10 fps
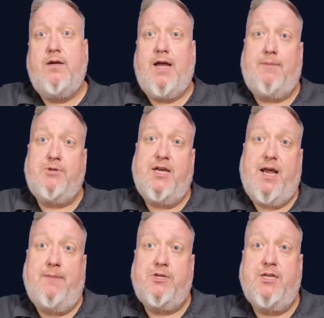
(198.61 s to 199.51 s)

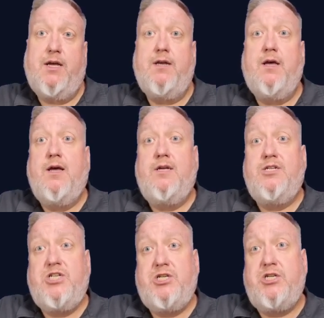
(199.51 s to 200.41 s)
ampersand
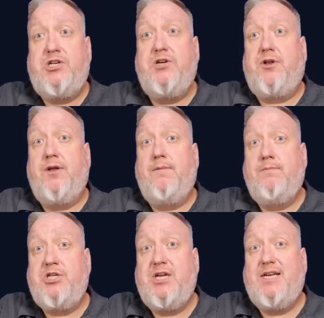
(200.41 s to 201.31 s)
ggshield
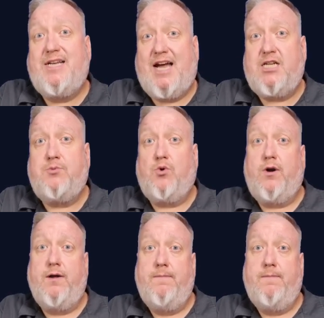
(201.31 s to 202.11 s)
machine dashboard.